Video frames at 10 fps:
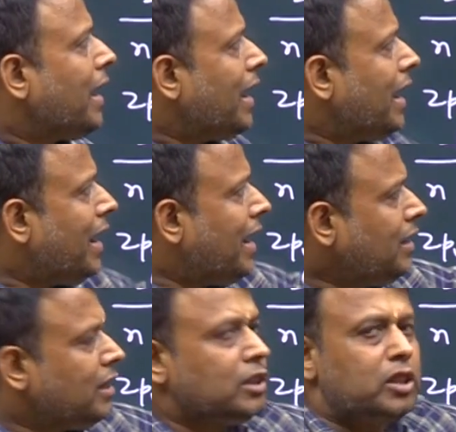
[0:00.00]

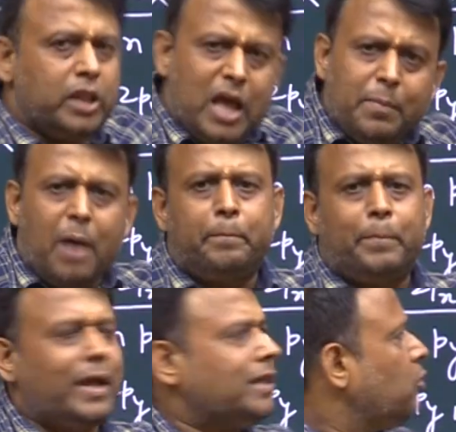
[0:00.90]
And name of
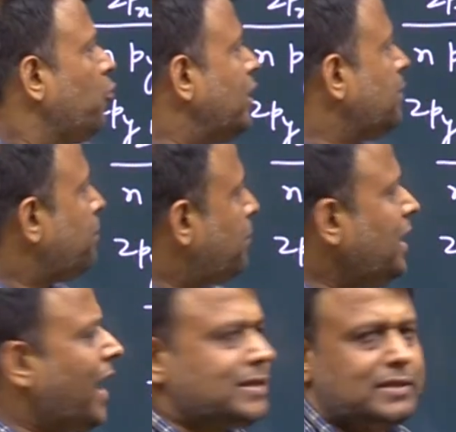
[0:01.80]
plane, when
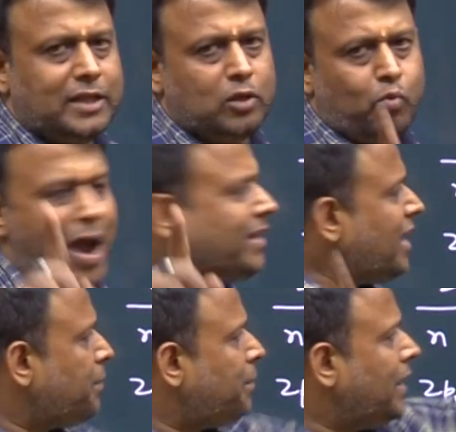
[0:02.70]
px, then
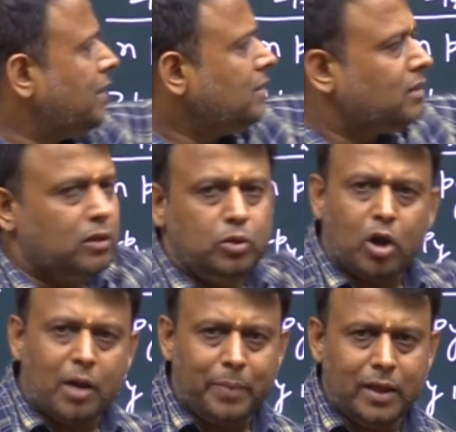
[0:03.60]
yz plane,
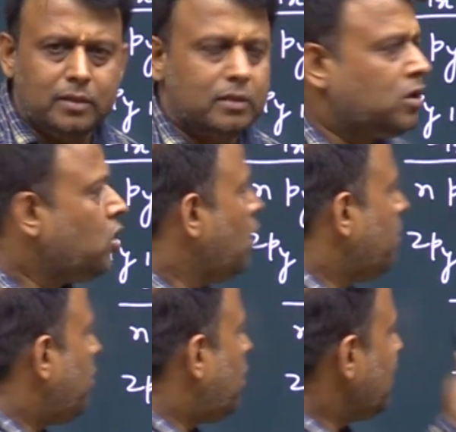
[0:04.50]
nodal plane.
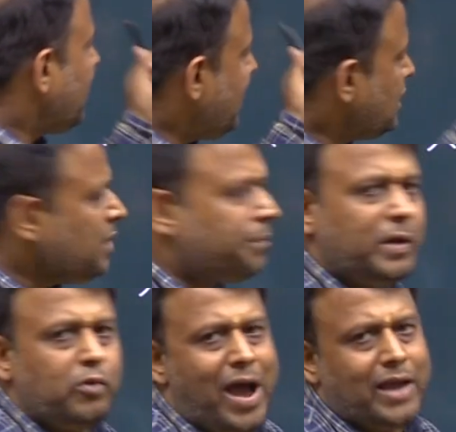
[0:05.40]
For any
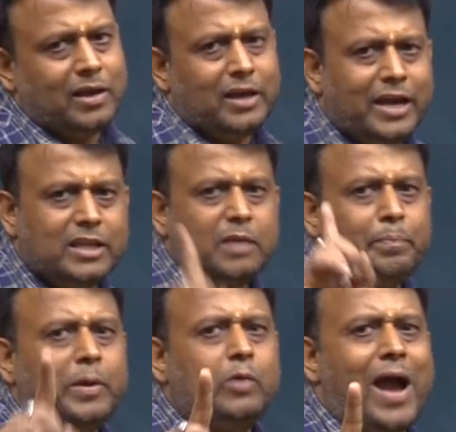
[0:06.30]
py
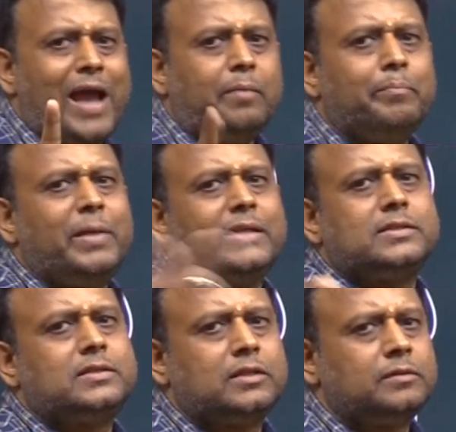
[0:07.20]
means
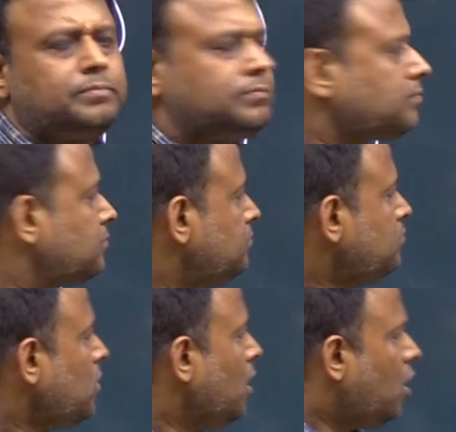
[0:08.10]

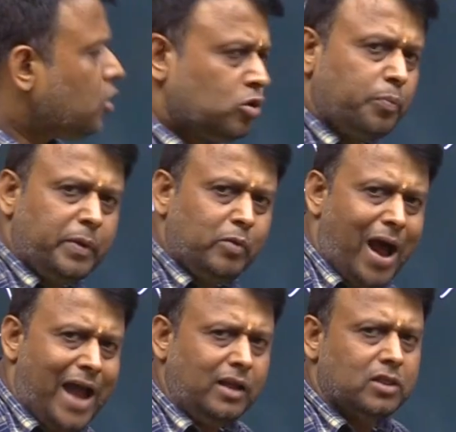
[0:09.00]

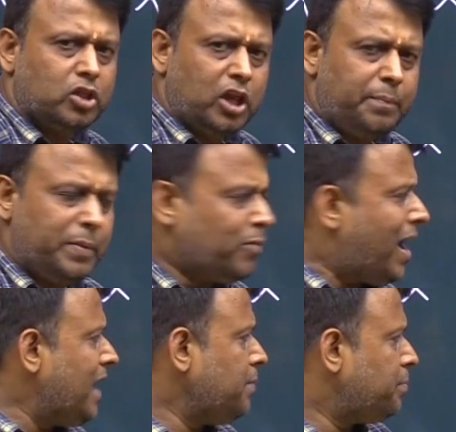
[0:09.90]
2py,
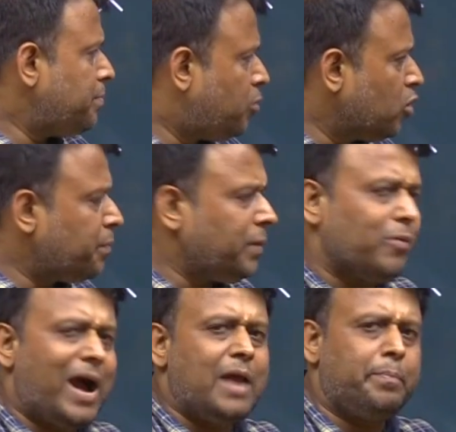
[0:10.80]
3py,
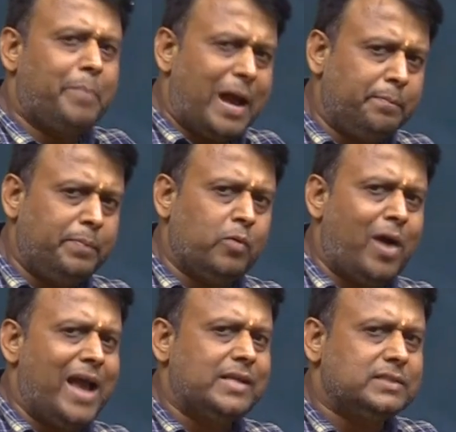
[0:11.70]
4py,
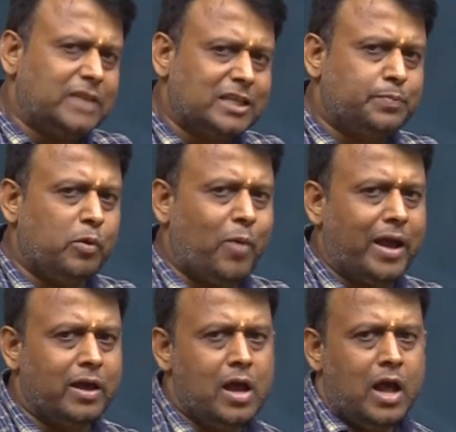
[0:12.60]
5py, 6py.